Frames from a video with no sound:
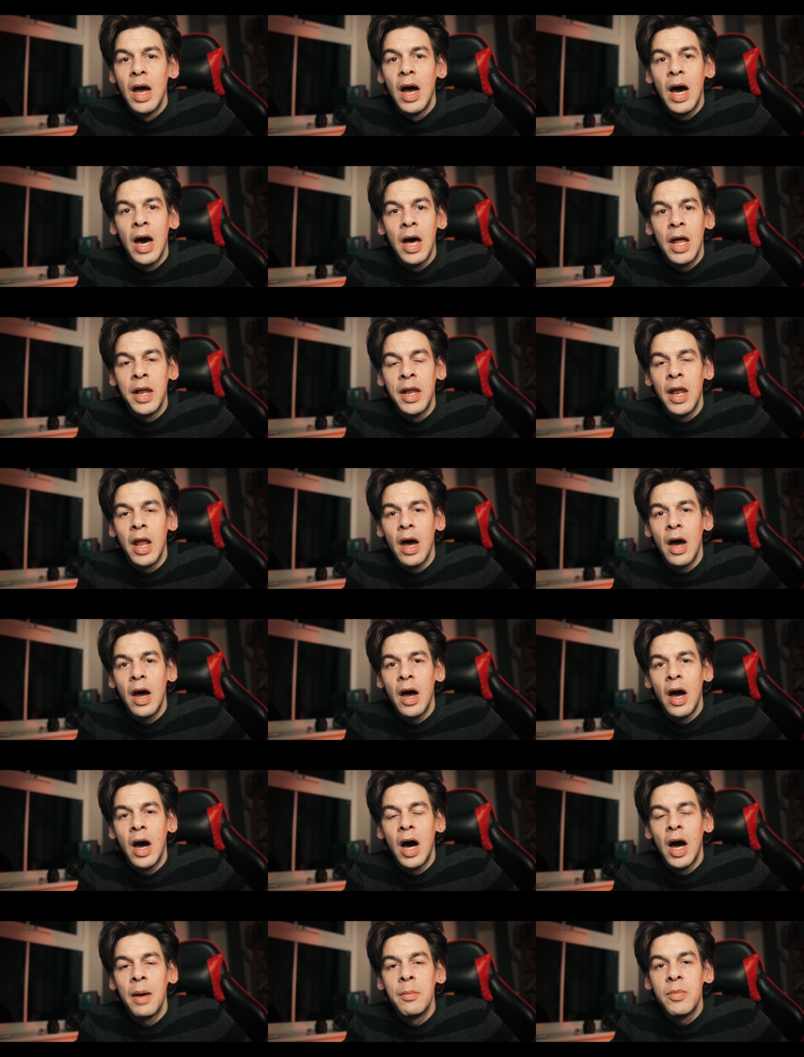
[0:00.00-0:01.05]
and
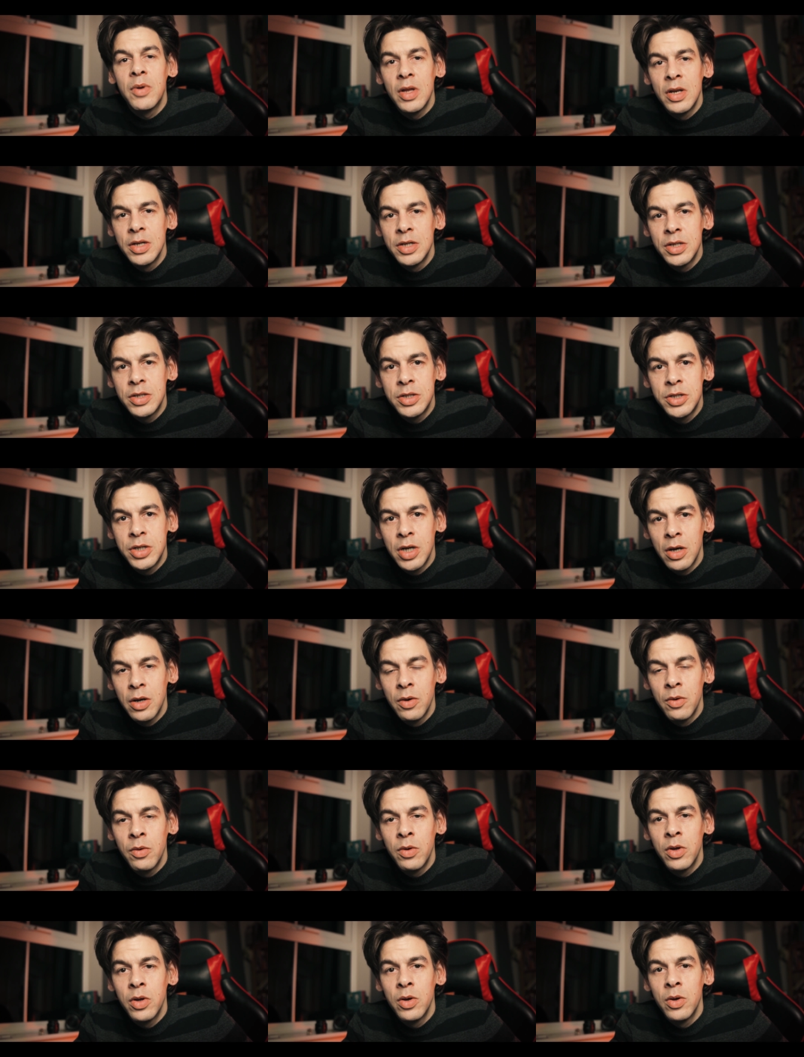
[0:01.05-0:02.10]
I'm going to show
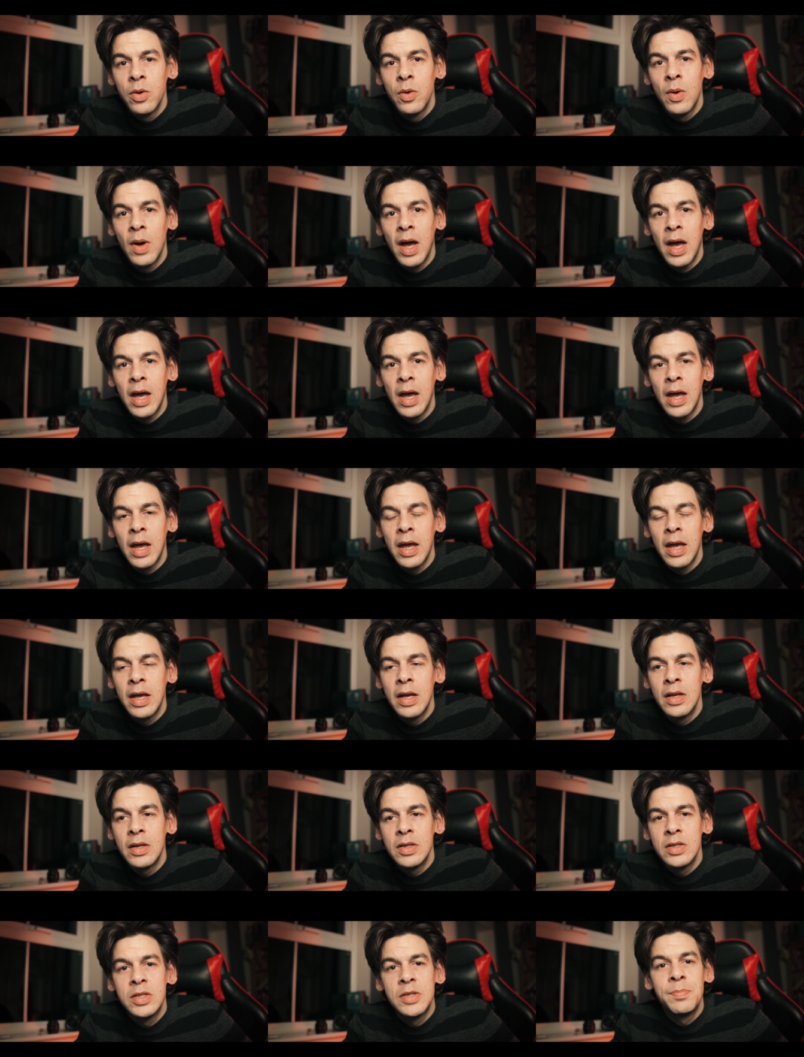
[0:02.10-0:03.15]
you
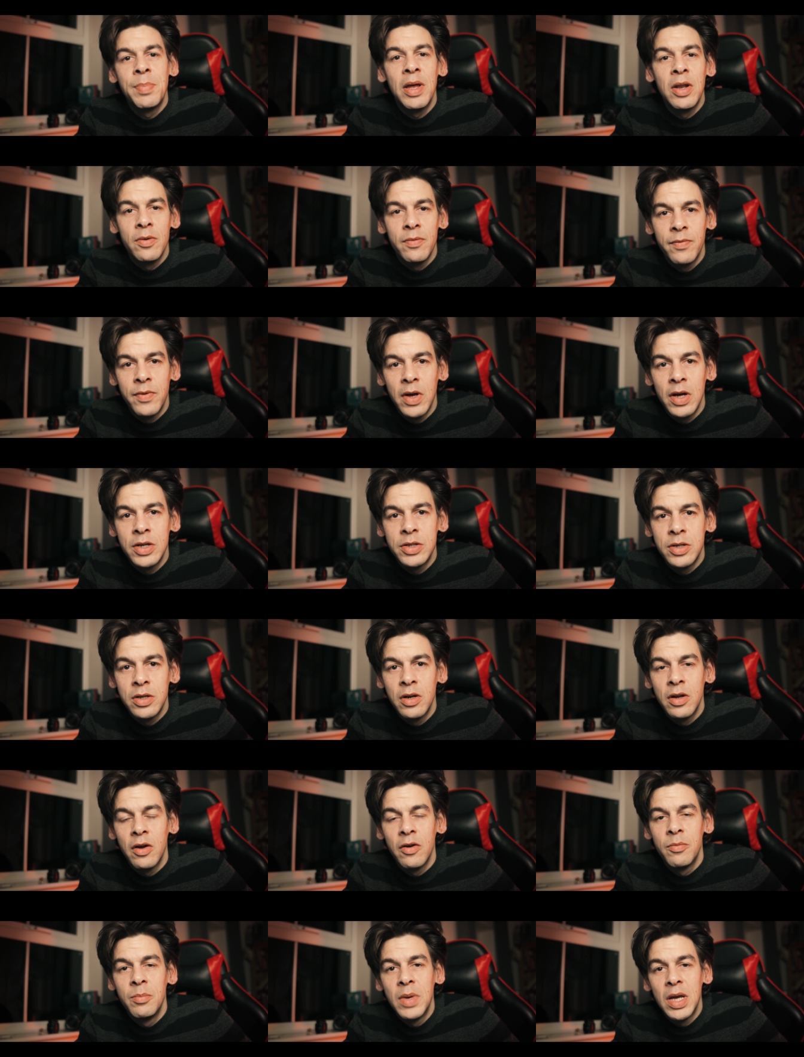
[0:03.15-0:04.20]
a sped up version
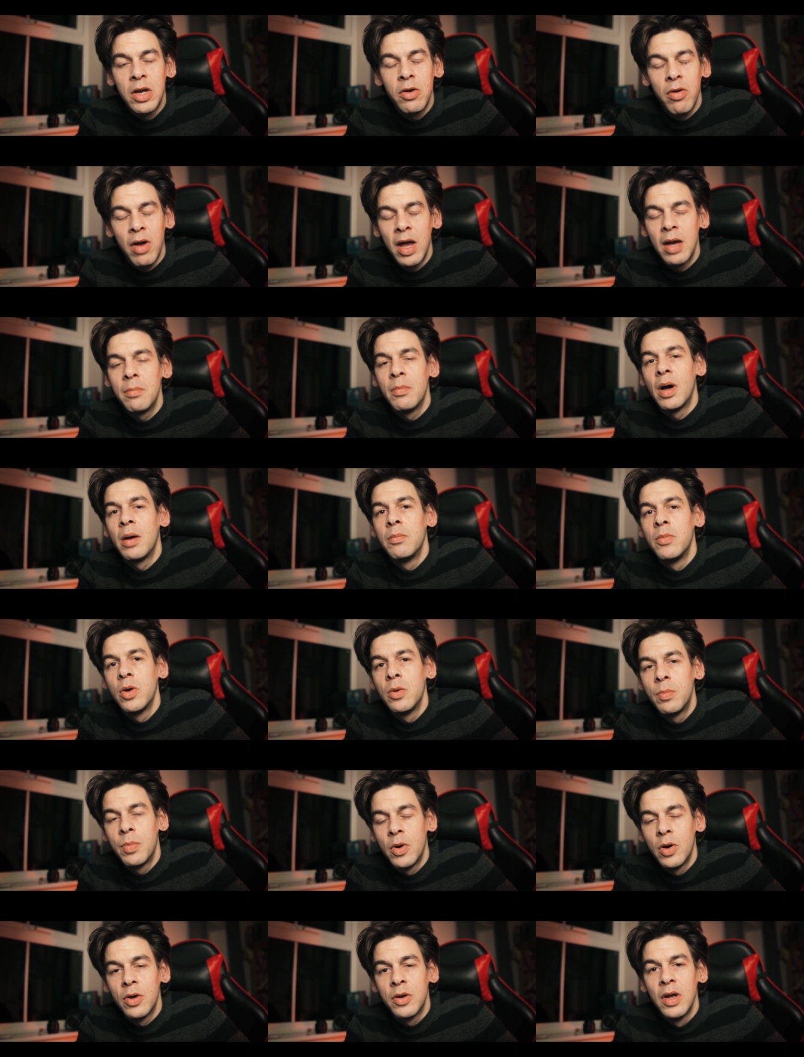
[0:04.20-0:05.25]
of me creating my
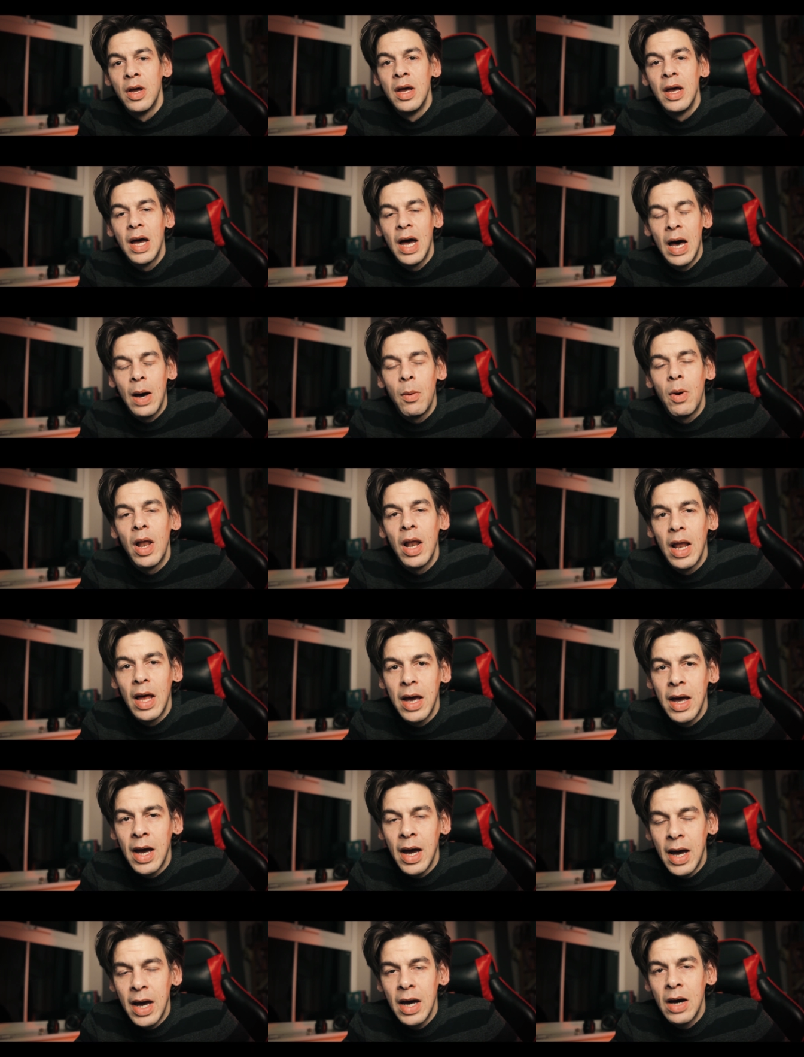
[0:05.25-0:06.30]
mood board, how I lay
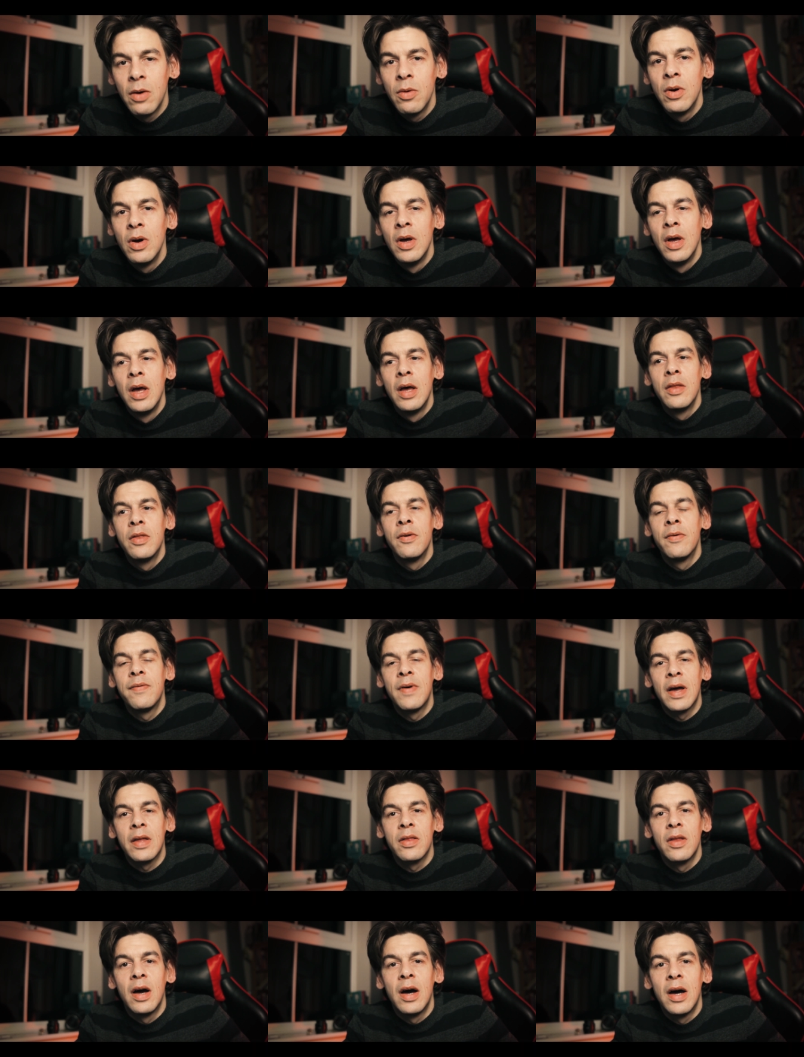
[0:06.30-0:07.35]
it out, the
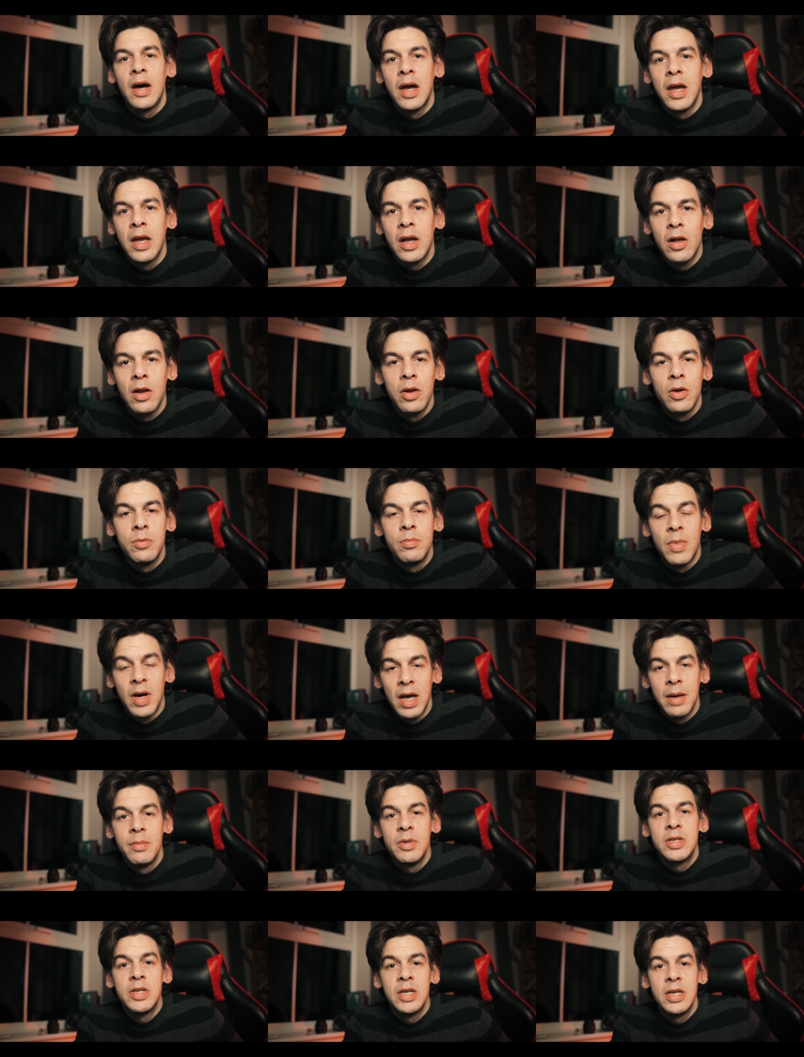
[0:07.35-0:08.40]
fact that I include my
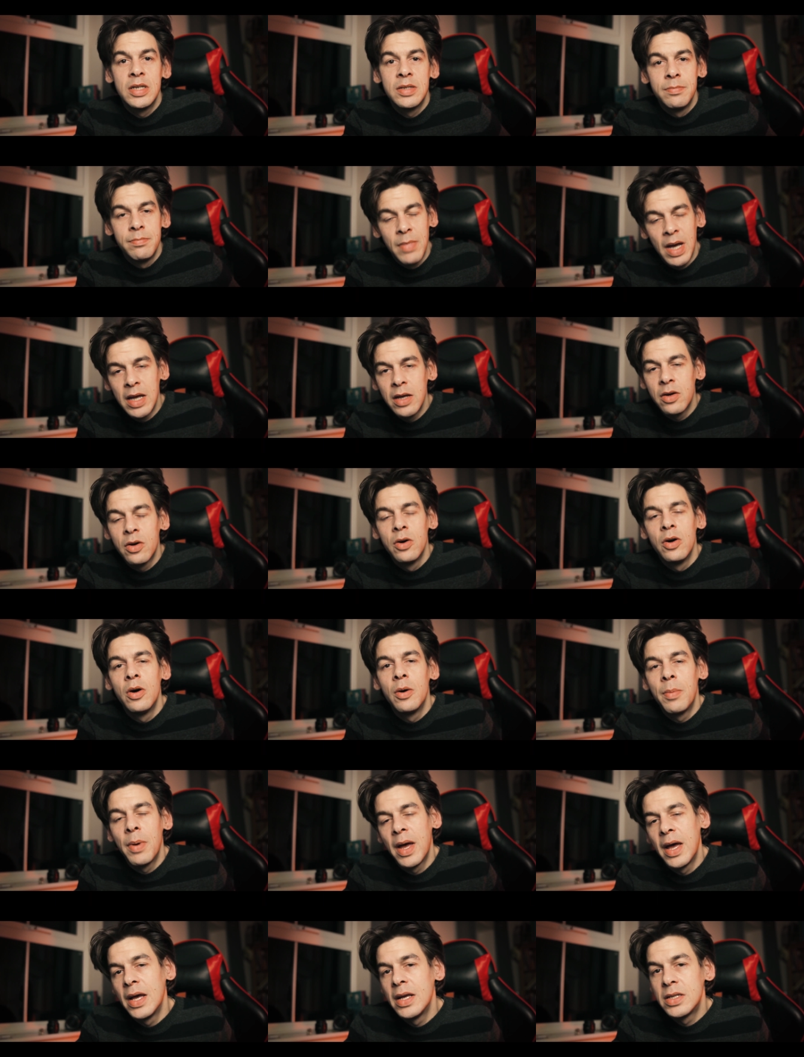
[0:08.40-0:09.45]
images,
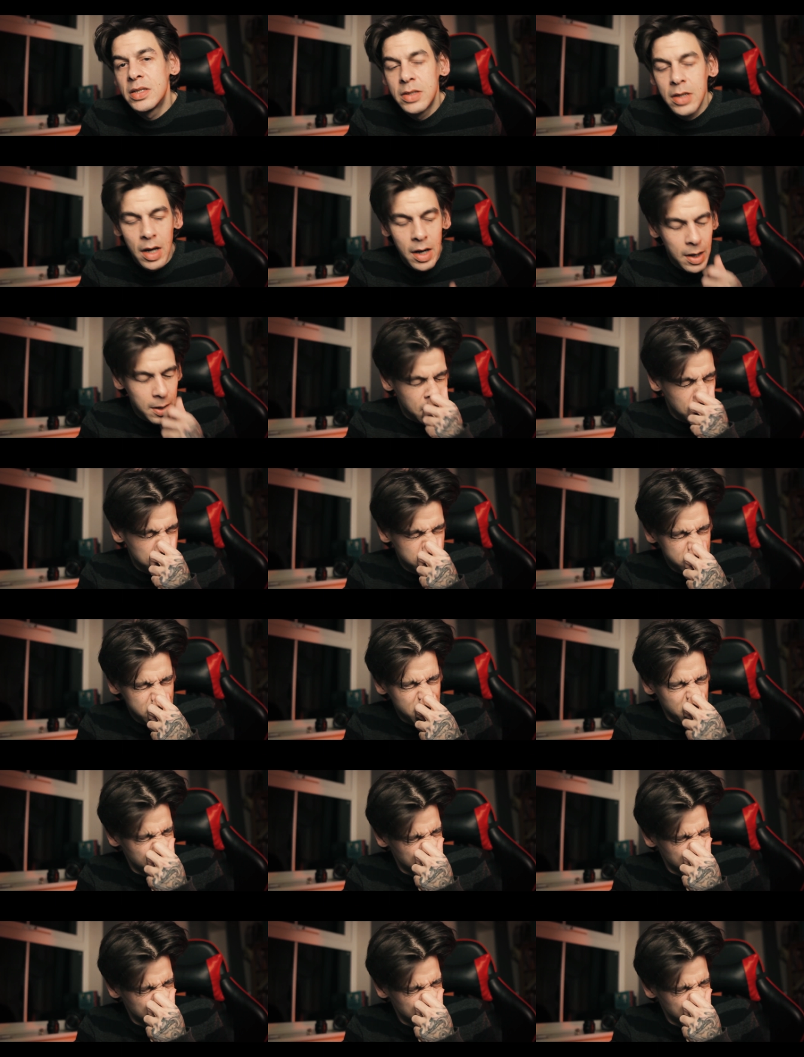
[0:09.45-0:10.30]
makeup, hairstyles,